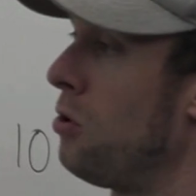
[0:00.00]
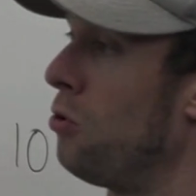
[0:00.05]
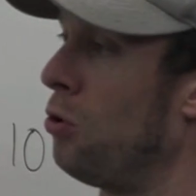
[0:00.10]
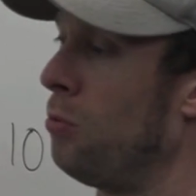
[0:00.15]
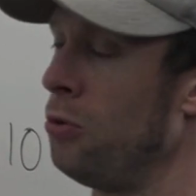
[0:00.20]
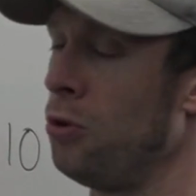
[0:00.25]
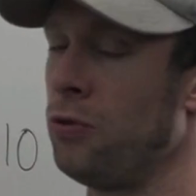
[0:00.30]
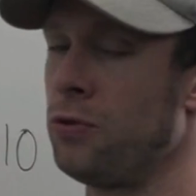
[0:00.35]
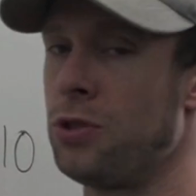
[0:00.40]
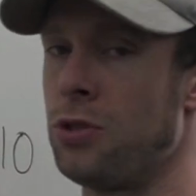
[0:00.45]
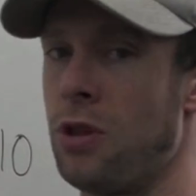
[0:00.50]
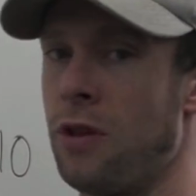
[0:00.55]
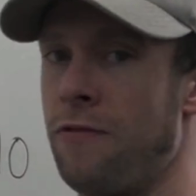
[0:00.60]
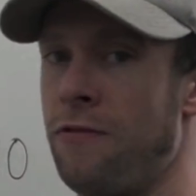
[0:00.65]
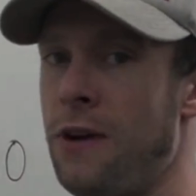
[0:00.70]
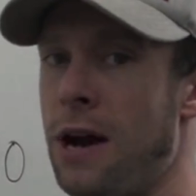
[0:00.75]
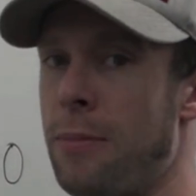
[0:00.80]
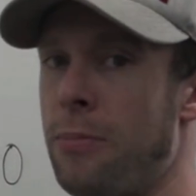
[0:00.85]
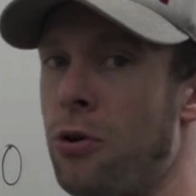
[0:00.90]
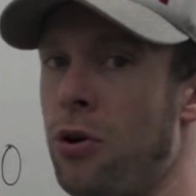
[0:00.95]
you will move to the
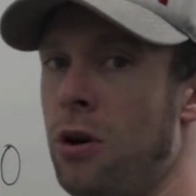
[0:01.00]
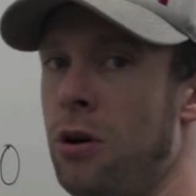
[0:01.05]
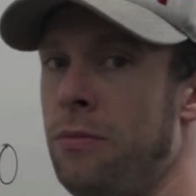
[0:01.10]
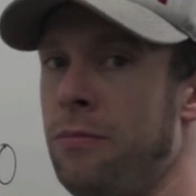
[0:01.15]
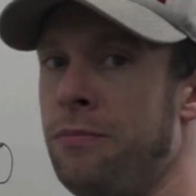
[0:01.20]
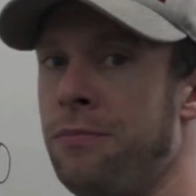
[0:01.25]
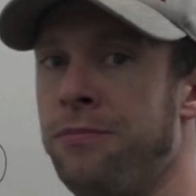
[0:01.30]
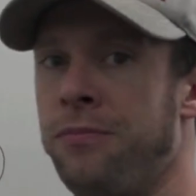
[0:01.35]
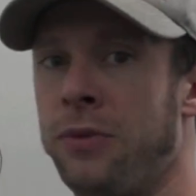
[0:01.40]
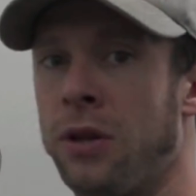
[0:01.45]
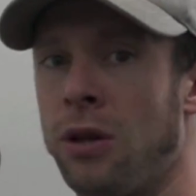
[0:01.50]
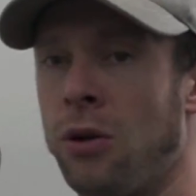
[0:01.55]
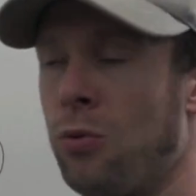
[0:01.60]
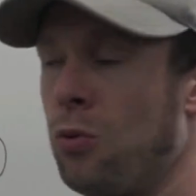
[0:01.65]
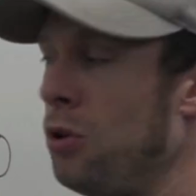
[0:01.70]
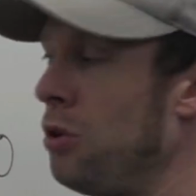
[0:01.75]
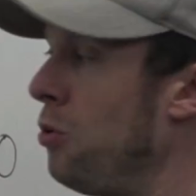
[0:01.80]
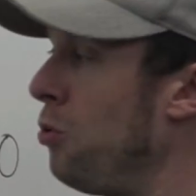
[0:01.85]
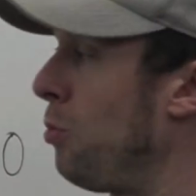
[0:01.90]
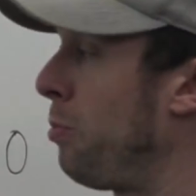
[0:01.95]
fat bar,
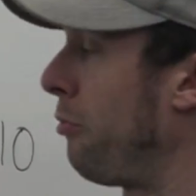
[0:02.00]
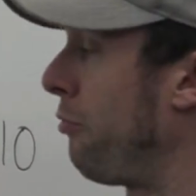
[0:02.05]
where you will